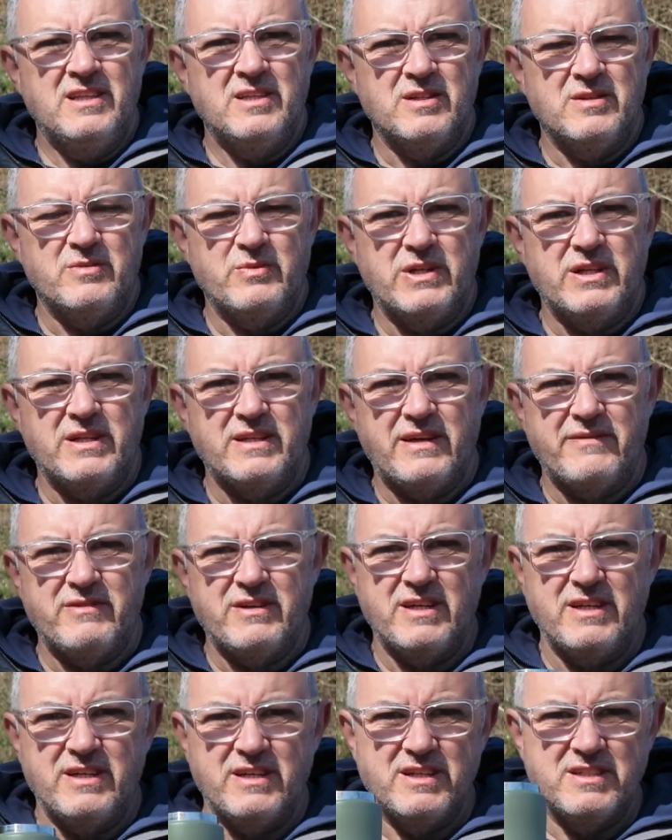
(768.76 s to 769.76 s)
that we can have
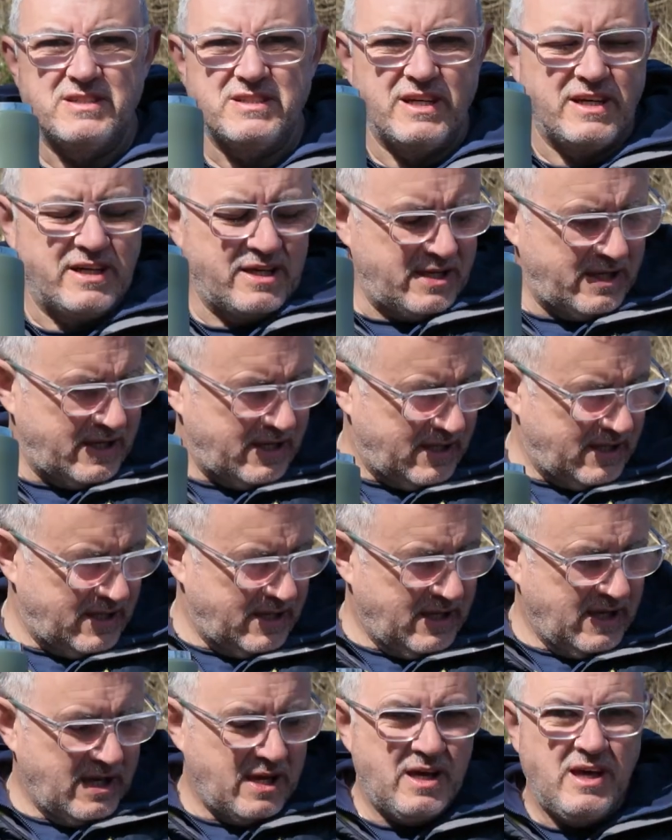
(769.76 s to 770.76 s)
a sit,
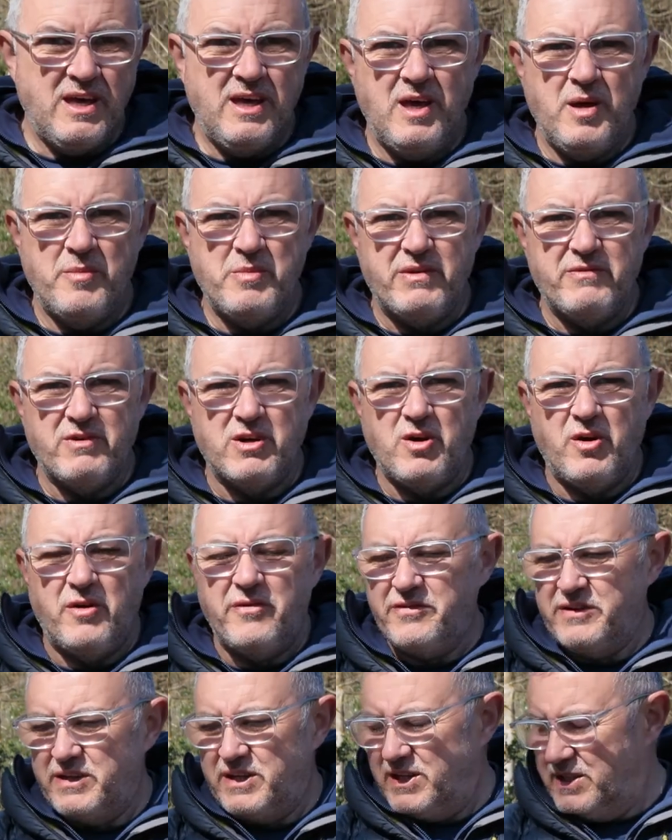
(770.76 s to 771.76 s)
a bit of a
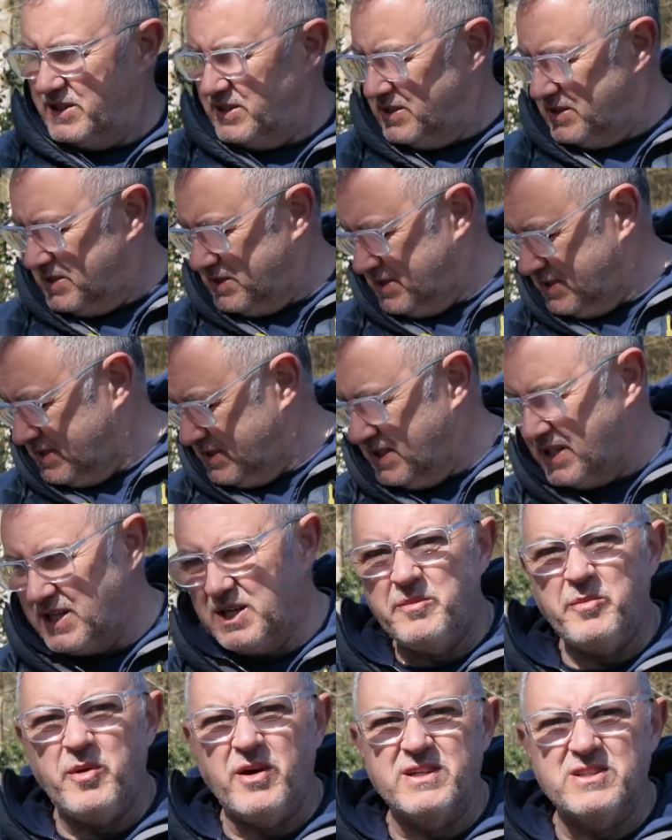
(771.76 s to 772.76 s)
coffee
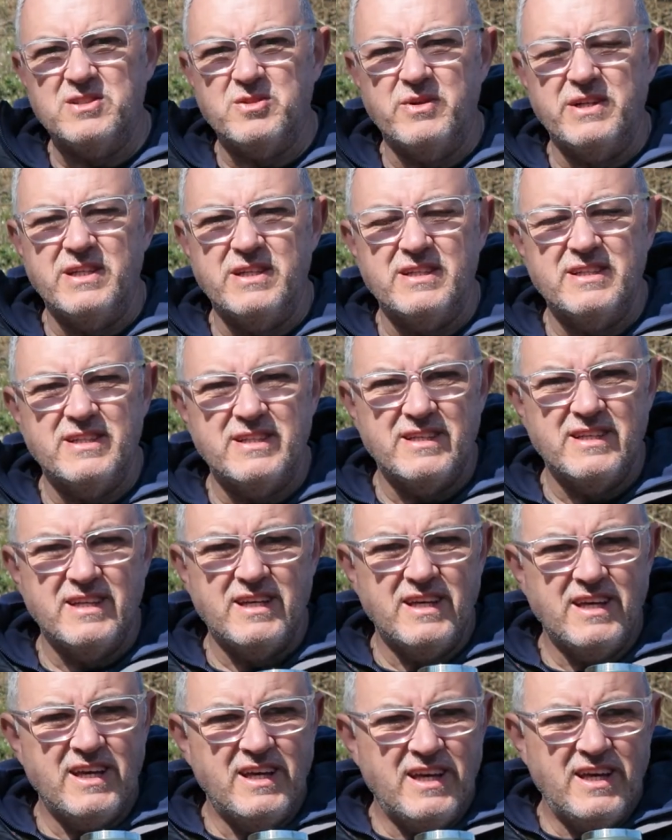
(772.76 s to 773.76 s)
and a bite to eat.
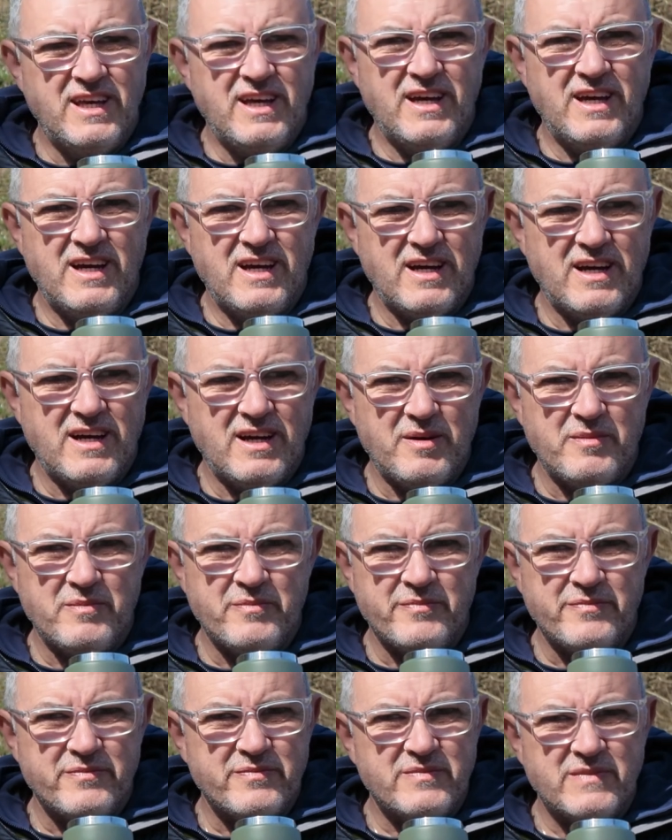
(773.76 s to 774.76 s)

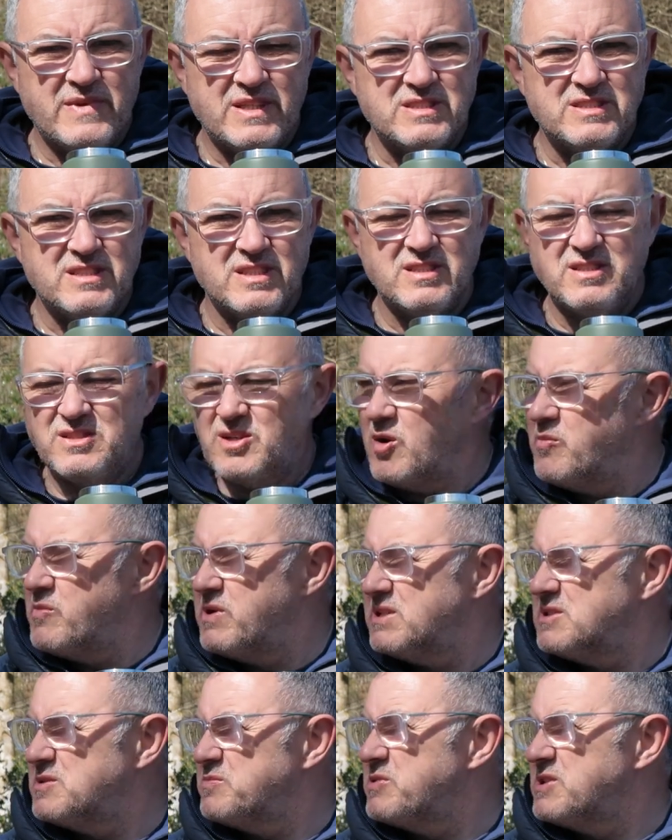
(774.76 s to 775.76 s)
There's just so
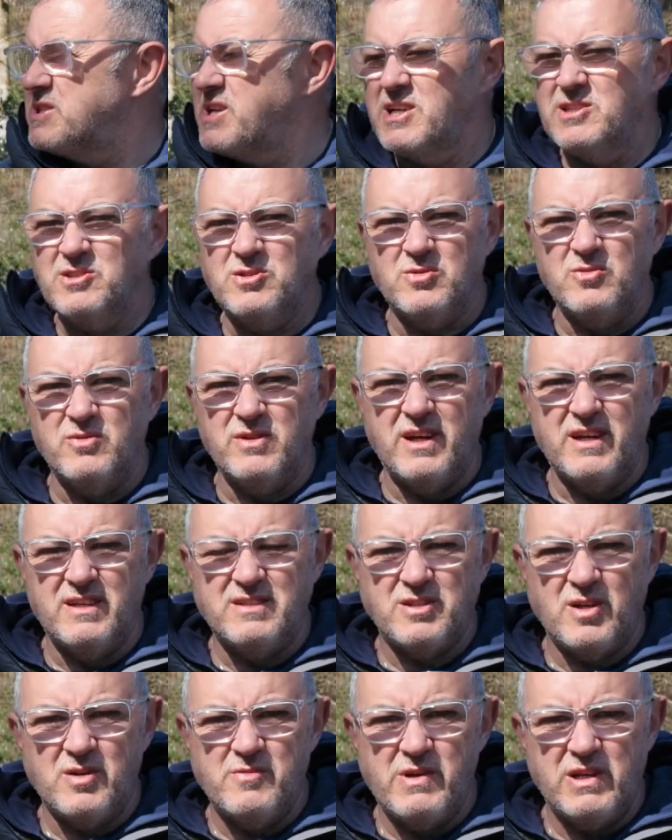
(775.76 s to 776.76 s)
much potential there,
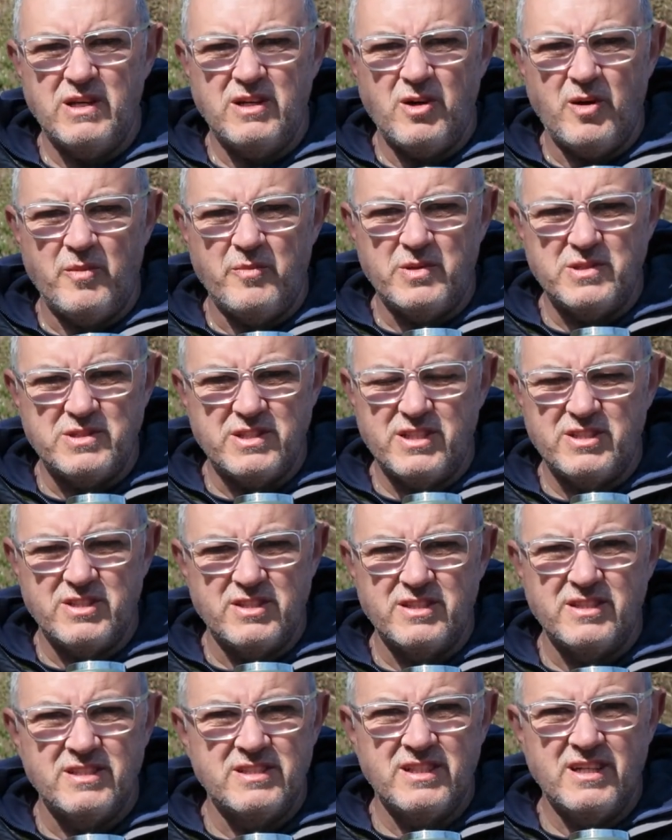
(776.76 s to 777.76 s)
so many
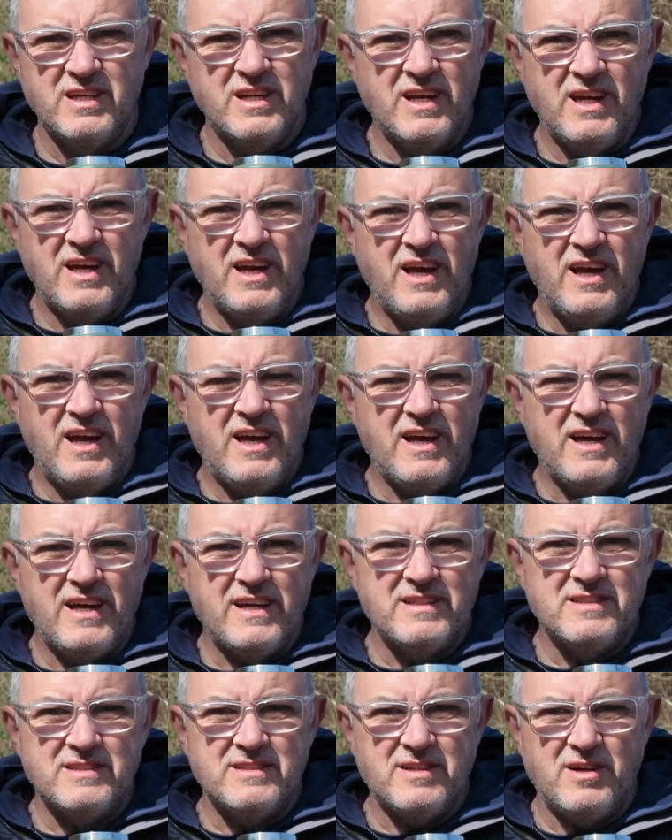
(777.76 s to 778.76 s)
compositions,
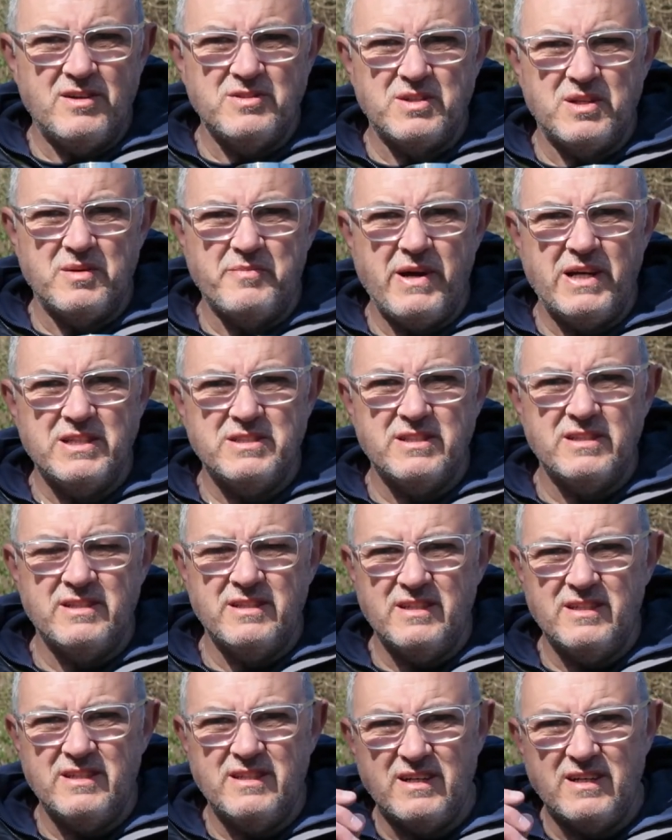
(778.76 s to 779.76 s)
and I should imagine